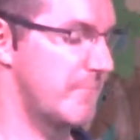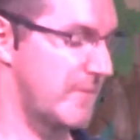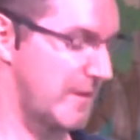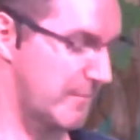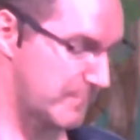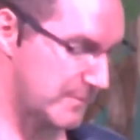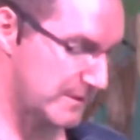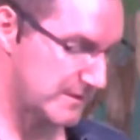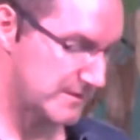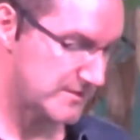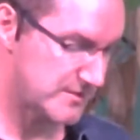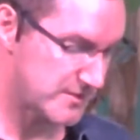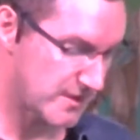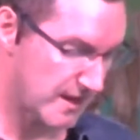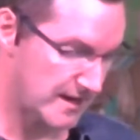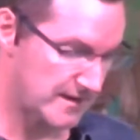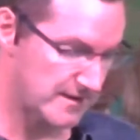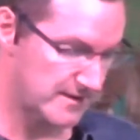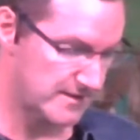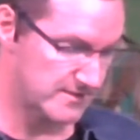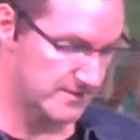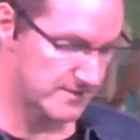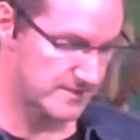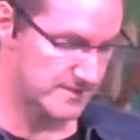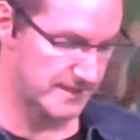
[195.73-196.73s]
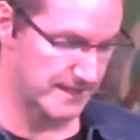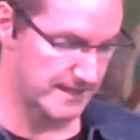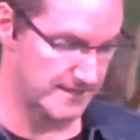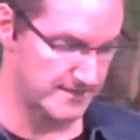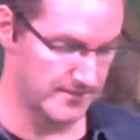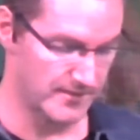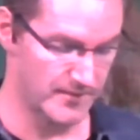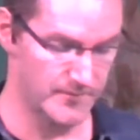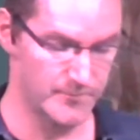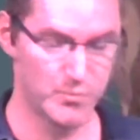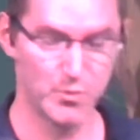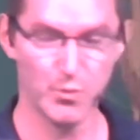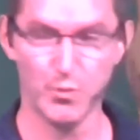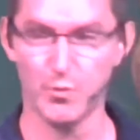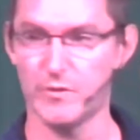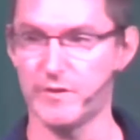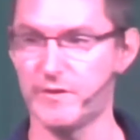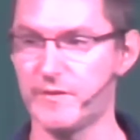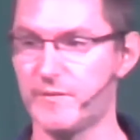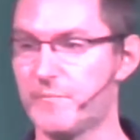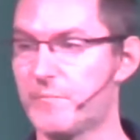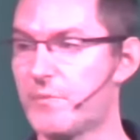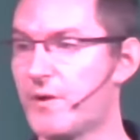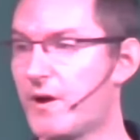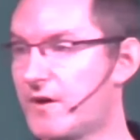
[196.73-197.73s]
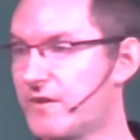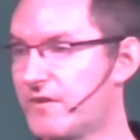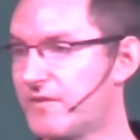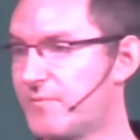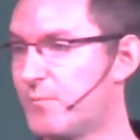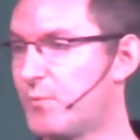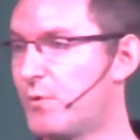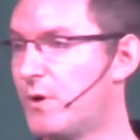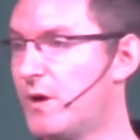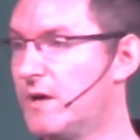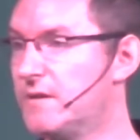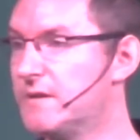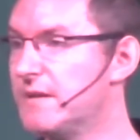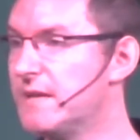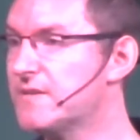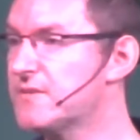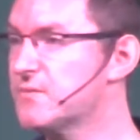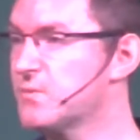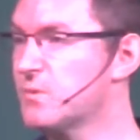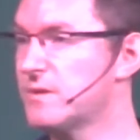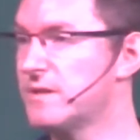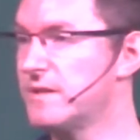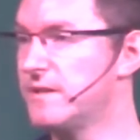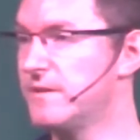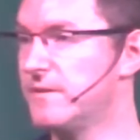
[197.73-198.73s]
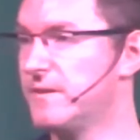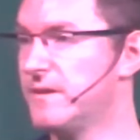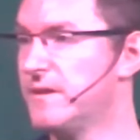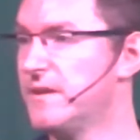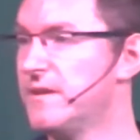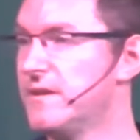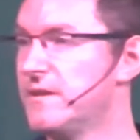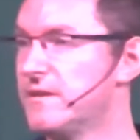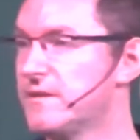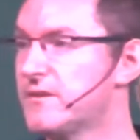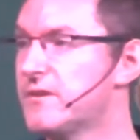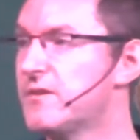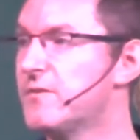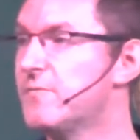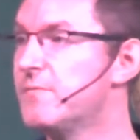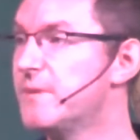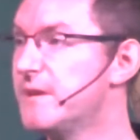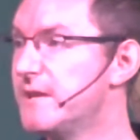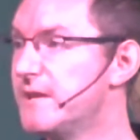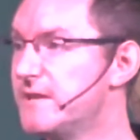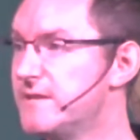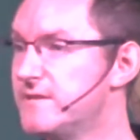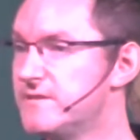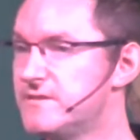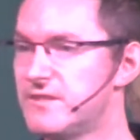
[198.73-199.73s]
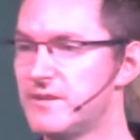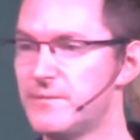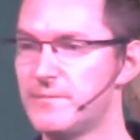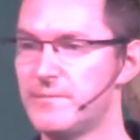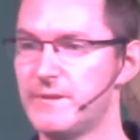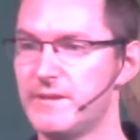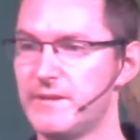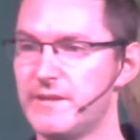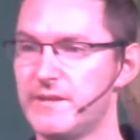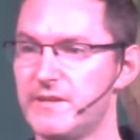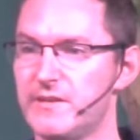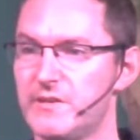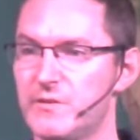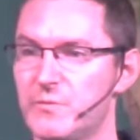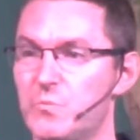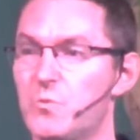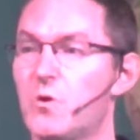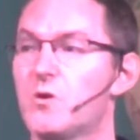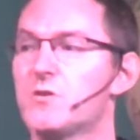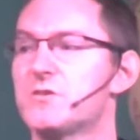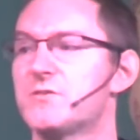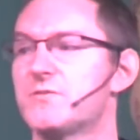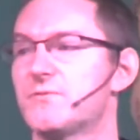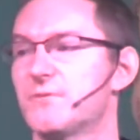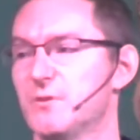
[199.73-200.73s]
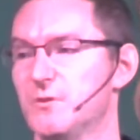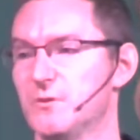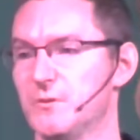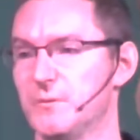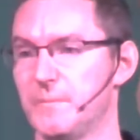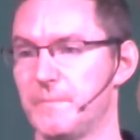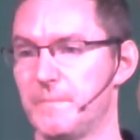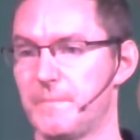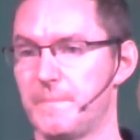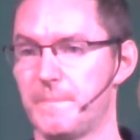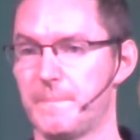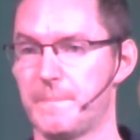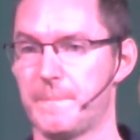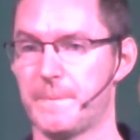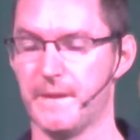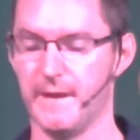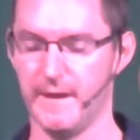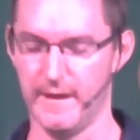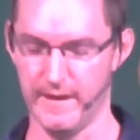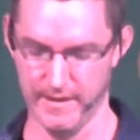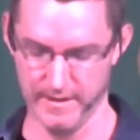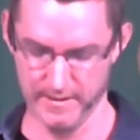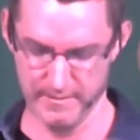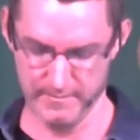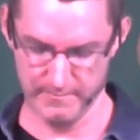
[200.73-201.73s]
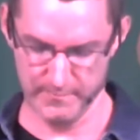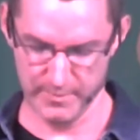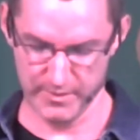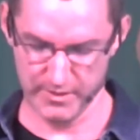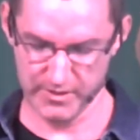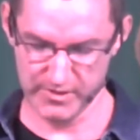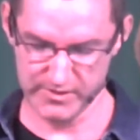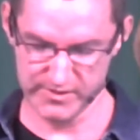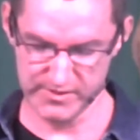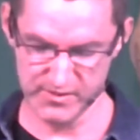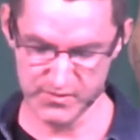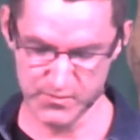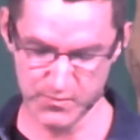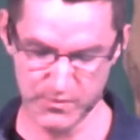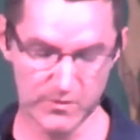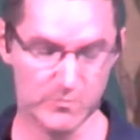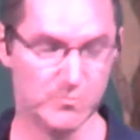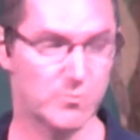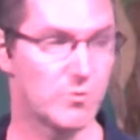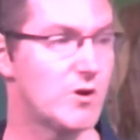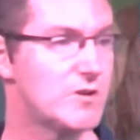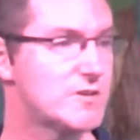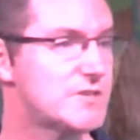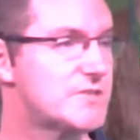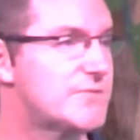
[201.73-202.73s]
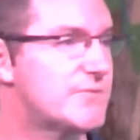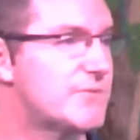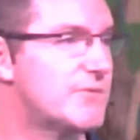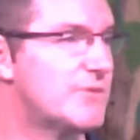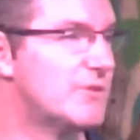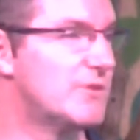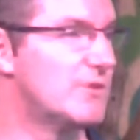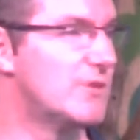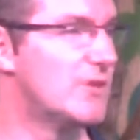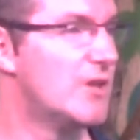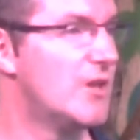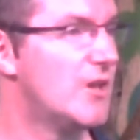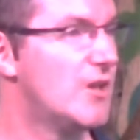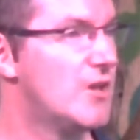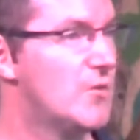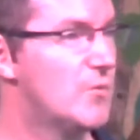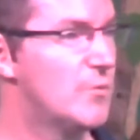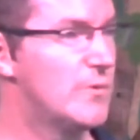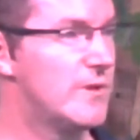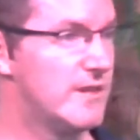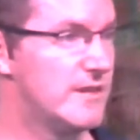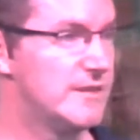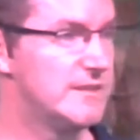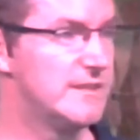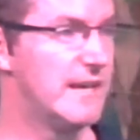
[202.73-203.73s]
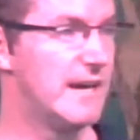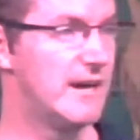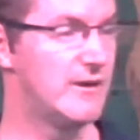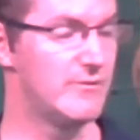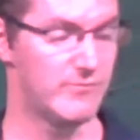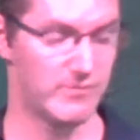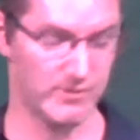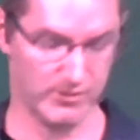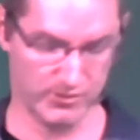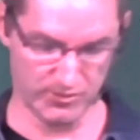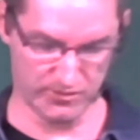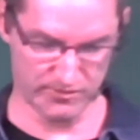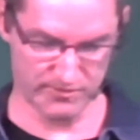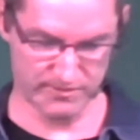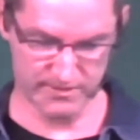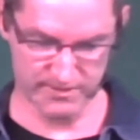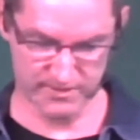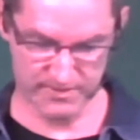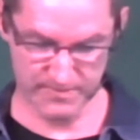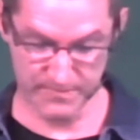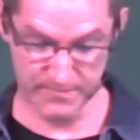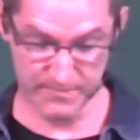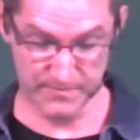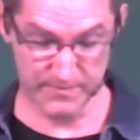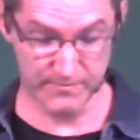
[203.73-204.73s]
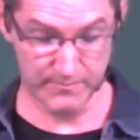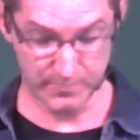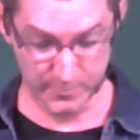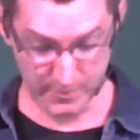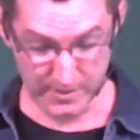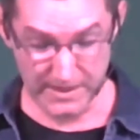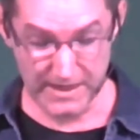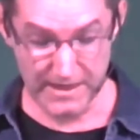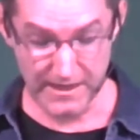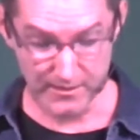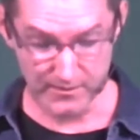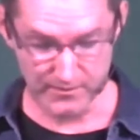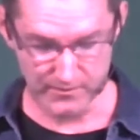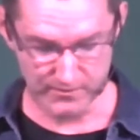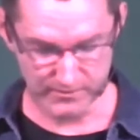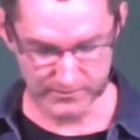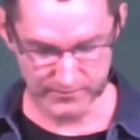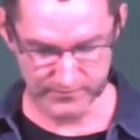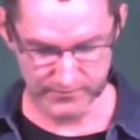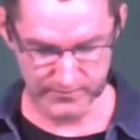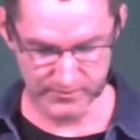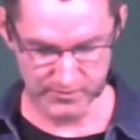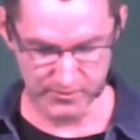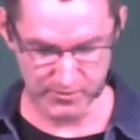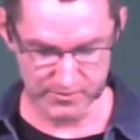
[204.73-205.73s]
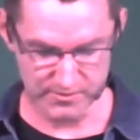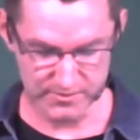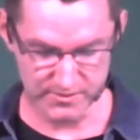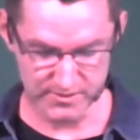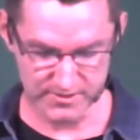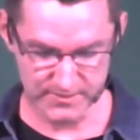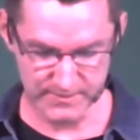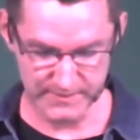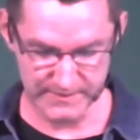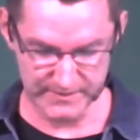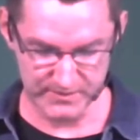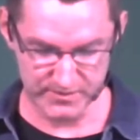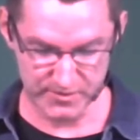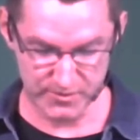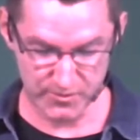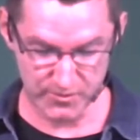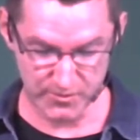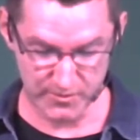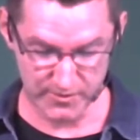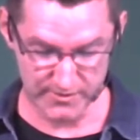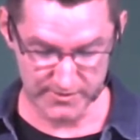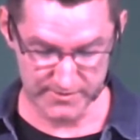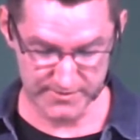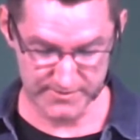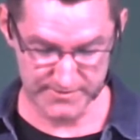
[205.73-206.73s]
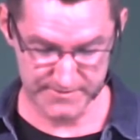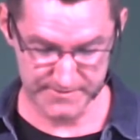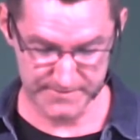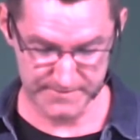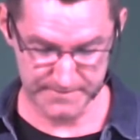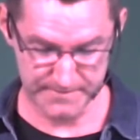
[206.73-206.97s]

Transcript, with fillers: But silence is an important part of prayer. That's what it can mean to be watchful. Because as we're watchful, we allow God to speak to us.